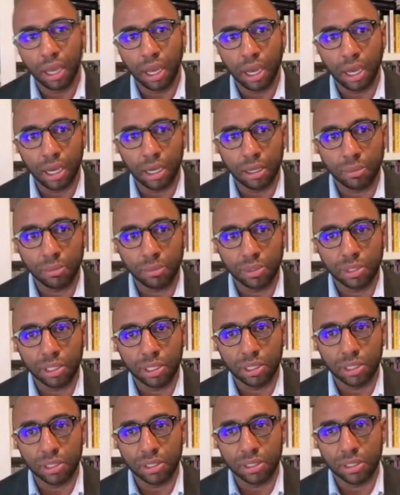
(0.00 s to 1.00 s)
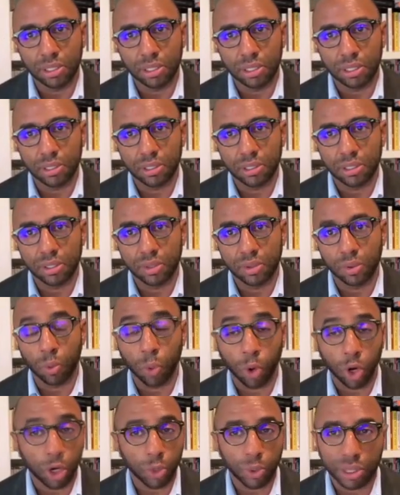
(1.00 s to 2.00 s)
to to to
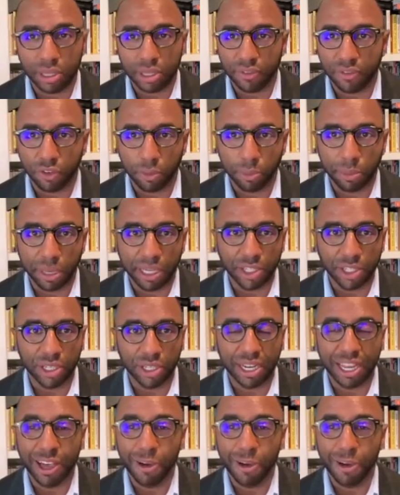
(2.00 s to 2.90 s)
work with information,